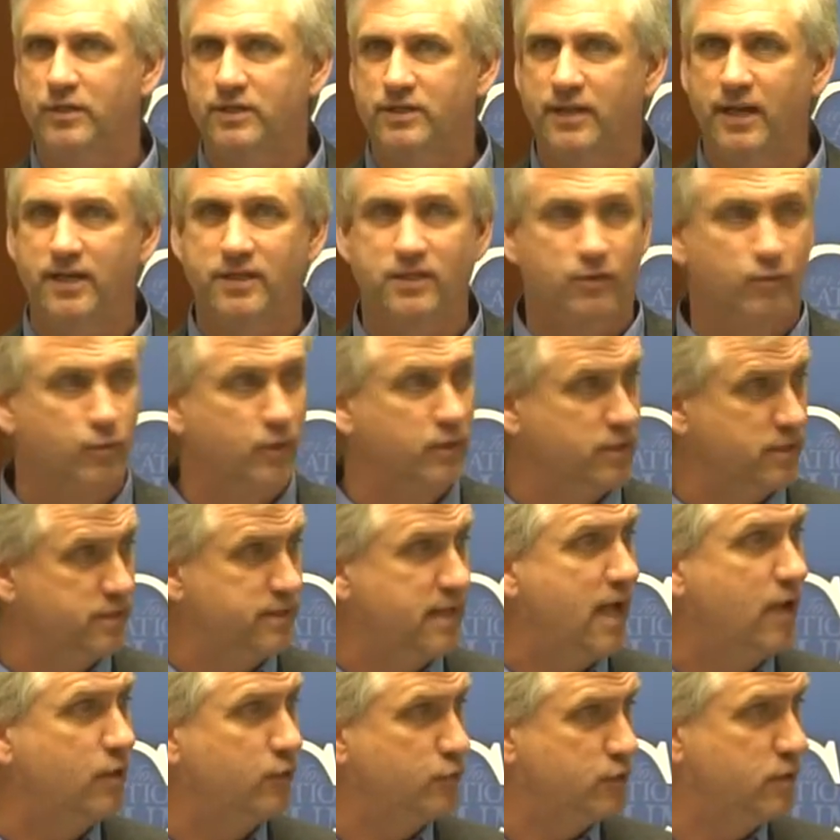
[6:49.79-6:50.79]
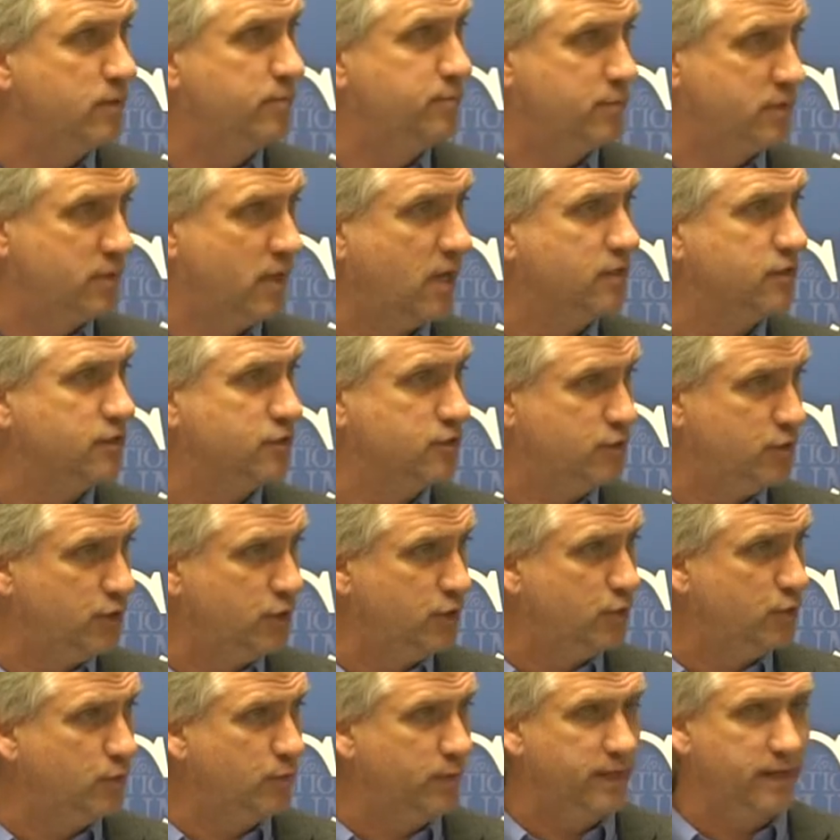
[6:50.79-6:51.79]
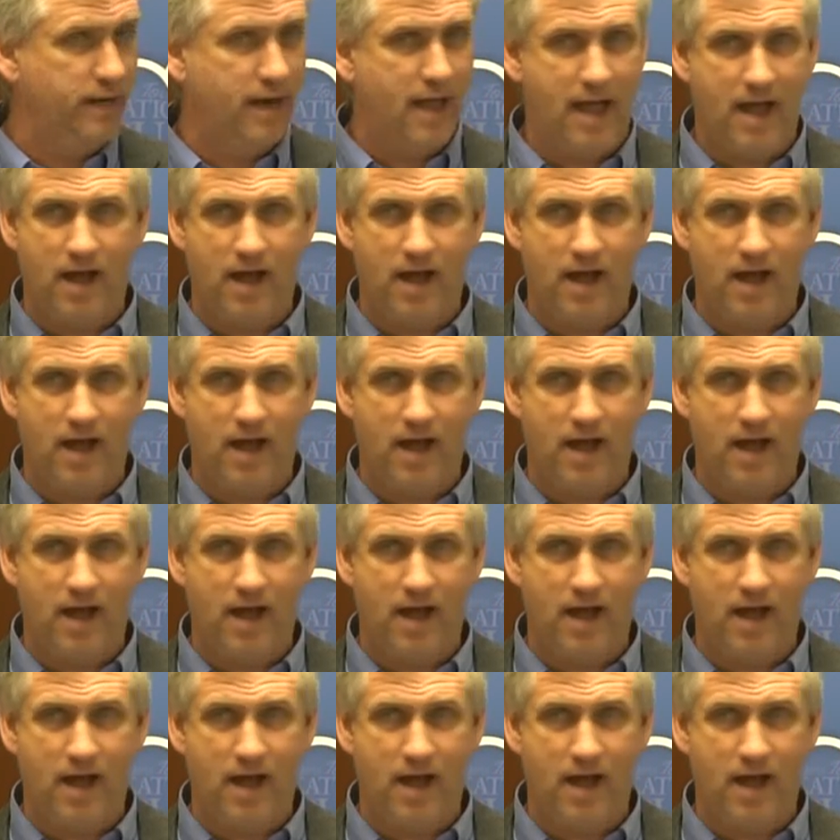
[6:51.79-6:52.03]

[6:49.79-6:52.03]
a sense of what the township does do and